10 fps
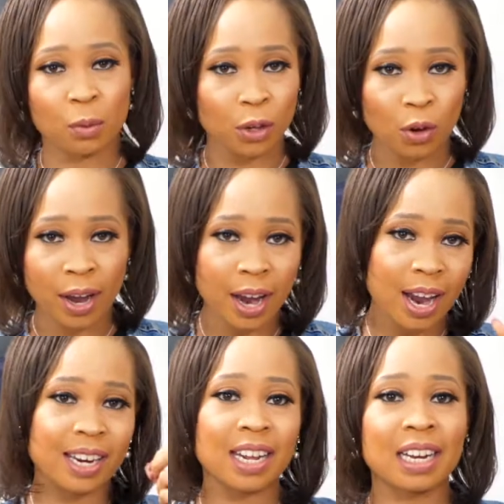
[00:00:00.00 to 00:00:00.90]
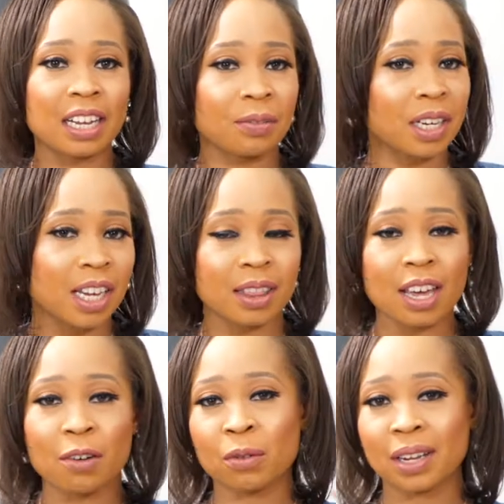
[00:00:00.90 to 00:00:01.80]
on your hair and then leave it in
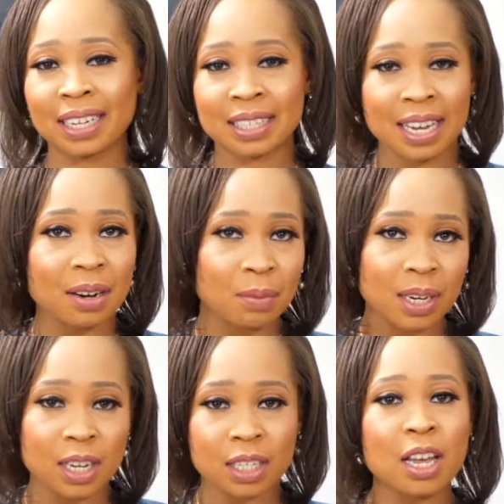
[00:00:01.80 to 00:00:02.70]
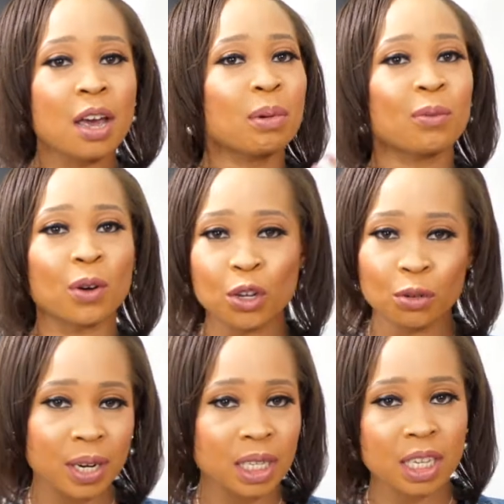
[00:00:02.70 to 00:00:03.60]
there for like 10 minutes before you
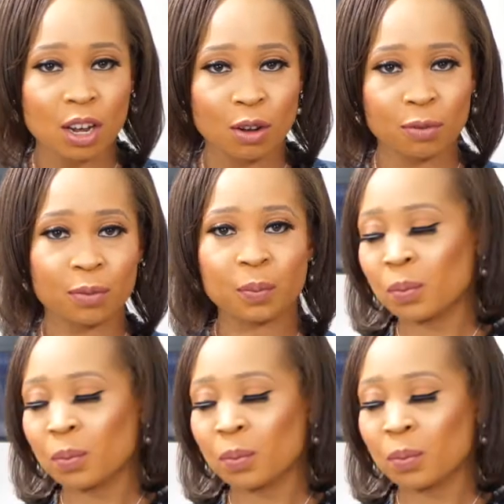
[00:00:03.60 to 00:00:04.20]
rinse it off.